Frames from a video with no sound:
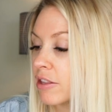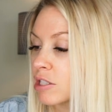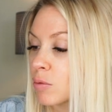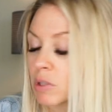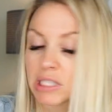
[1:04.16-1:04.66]

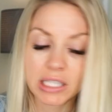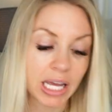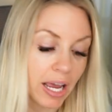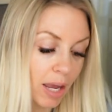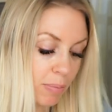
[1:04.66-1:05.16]
this one
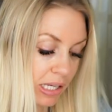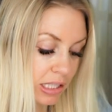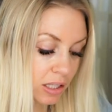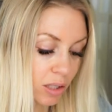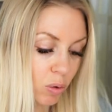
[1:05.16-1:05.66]
today. I
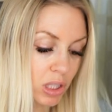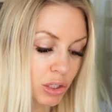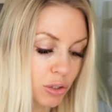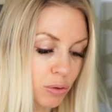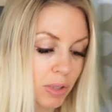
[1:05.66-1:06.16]
basically
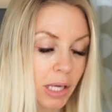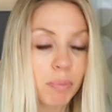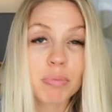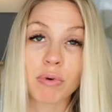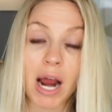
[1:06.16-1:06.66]
wanted to do
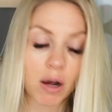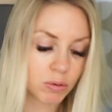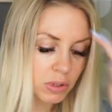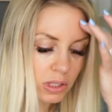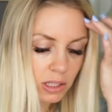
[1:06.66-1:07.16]
like
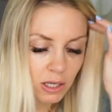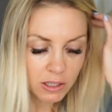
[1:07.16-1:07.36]
browns